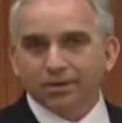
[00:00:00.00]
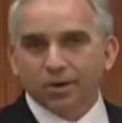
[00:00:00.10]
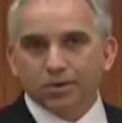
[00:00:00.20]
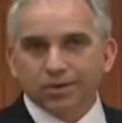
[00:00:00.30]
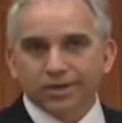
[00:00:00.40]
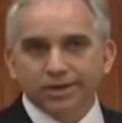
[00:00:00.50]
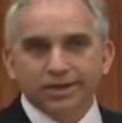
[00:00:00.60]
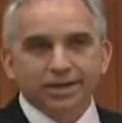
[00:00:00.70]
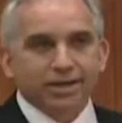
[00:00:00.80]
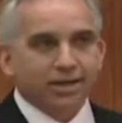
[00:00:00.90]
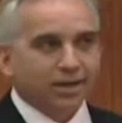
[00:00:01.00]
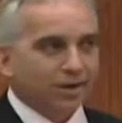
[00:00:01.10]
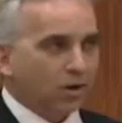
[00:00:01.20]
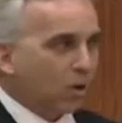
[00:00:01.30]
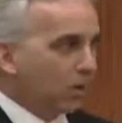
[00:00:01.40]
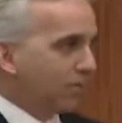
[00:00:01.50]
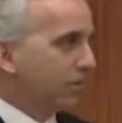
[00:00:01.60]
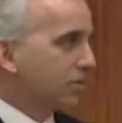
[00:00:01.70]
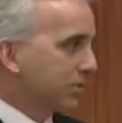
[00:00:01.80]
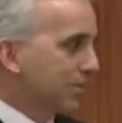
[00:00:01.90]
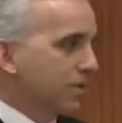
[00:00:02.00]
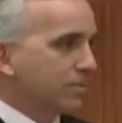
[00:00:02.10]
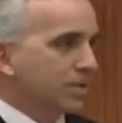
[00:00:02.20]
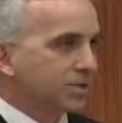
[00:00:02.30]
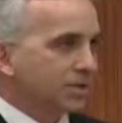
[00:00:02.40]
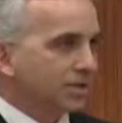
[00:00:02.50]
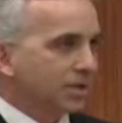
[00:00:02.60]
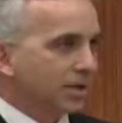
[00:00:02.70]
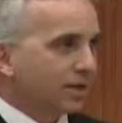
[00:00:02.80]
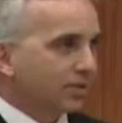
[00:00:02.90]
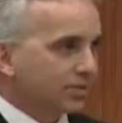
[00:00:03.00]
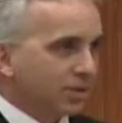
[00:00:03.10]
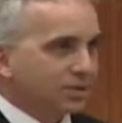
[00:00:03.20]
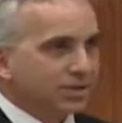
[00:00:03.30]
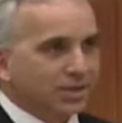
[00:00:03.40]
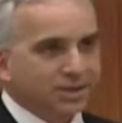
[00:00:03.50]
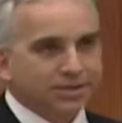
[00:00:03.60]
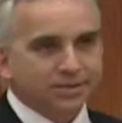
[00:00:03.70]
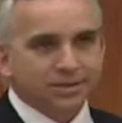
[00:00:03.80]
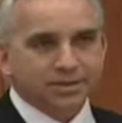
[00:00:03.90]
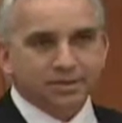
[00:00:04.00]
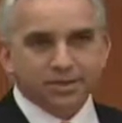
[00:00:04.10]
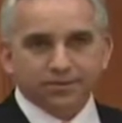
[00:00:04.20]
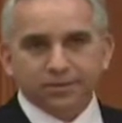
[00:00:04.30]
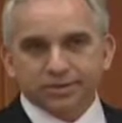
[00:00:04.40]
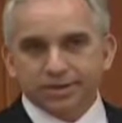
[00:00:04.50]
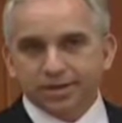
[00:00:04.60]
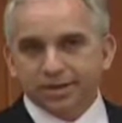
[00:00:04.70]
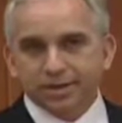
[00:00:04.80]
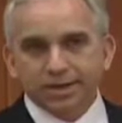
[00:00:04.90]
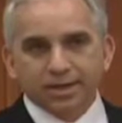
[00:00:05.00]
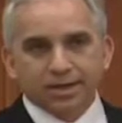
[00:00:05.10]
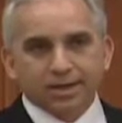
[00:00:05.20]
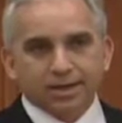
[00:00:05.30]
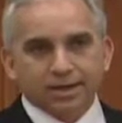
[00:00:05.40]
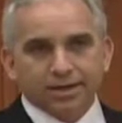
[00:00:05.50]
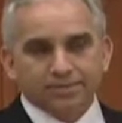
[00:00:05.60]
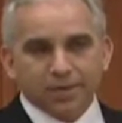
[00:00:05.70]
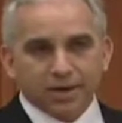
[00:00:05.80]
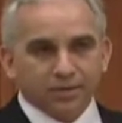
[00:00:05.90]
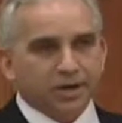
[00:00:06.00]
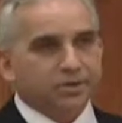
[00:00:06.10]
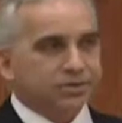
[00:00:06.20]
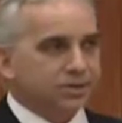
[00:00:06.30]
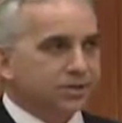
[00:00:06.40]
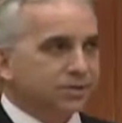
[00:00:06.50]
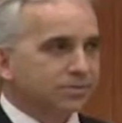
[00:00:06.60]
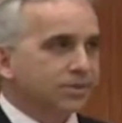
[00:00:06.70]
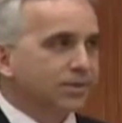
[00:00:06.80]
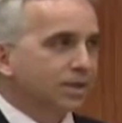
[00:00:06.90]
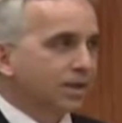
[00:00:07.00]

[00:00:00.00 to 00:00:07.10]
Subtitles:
Locally, all the folks that have been mentioned, the trustees, the different healthcare systems,